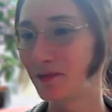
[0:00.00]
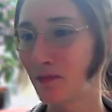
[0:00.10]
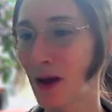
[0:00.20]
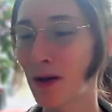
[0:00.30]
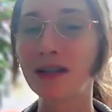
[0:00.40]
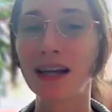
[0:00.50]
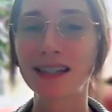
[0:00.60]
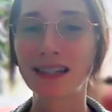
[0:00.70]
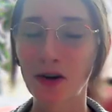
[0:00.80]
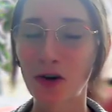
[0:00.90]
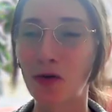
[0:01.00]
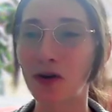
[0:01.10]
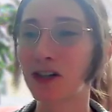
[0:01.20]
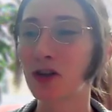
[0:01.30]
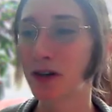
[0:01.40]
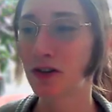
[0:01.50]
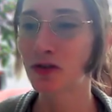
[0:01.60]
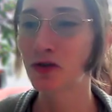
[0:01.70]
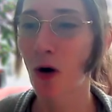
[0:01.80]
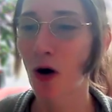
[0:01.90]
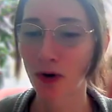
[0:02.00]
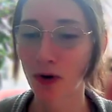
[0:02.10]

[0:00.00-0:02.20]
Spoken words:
Maybe that's going a little bit too off,